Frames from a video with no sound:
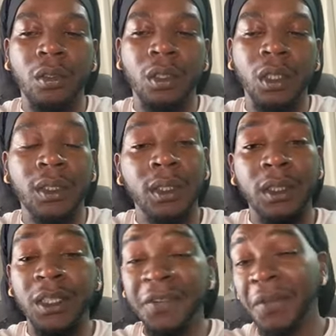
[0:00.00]
it's a
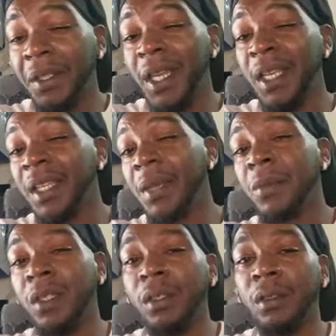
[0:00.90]
different dynamic
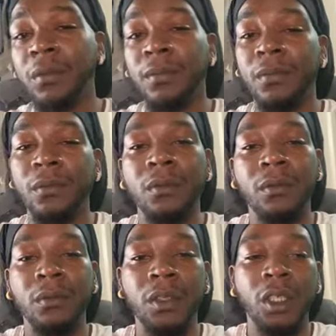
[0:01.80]

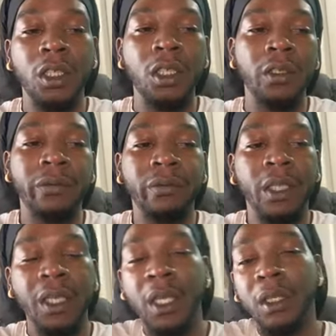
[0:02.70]
of
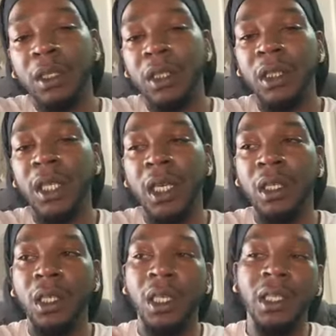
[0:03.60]
handling that
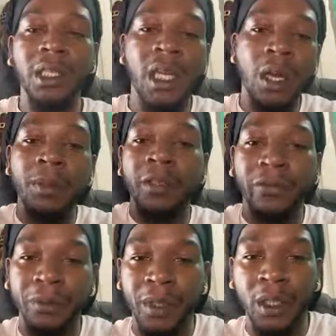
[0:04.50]
and coming
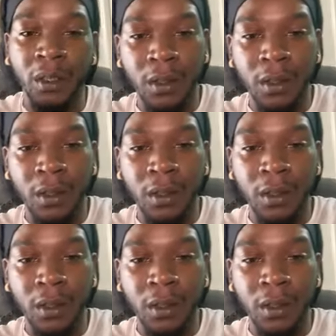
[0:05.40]
from that.